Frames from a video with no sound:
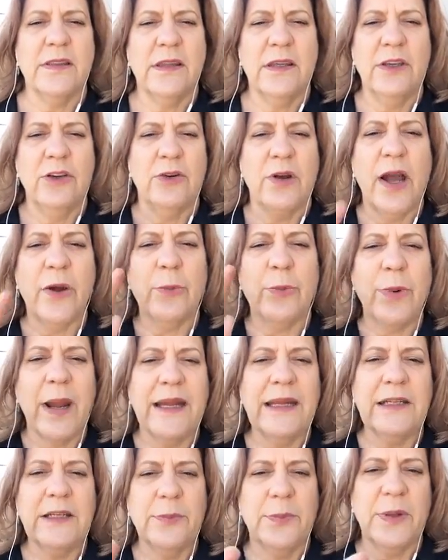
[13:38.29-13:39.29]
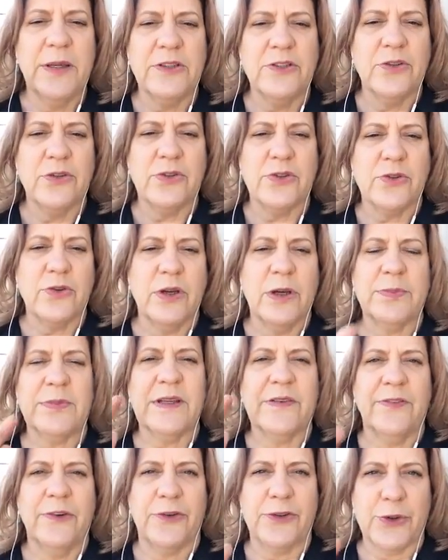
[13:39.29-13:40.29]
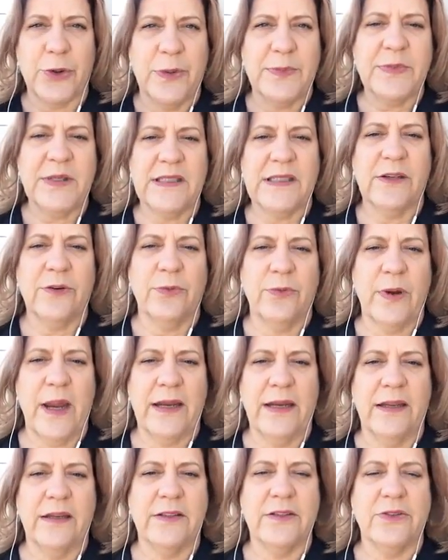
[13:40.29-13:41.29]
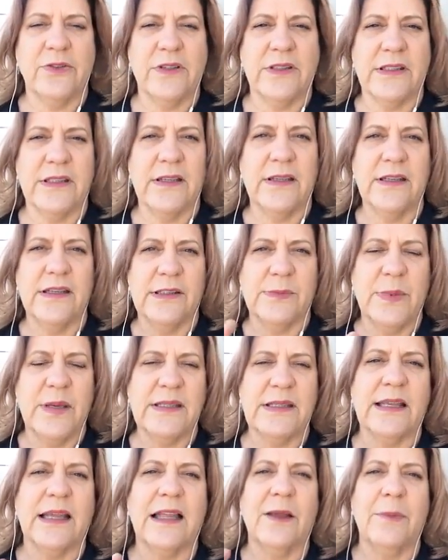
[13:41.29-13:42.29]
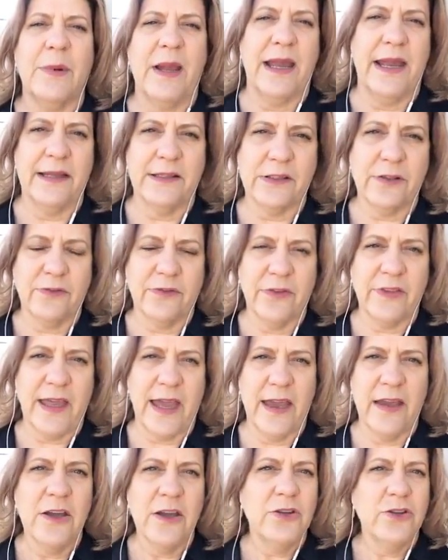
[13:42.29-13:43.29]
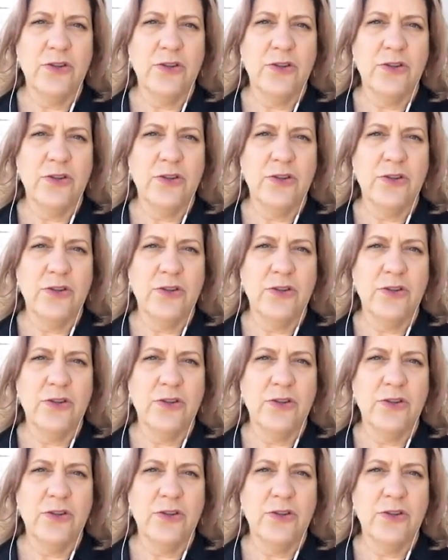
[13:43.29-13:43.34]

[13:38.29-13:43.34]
You're not ready to pitch your script if your script isn't ready, Teresa, is basically my answer for that.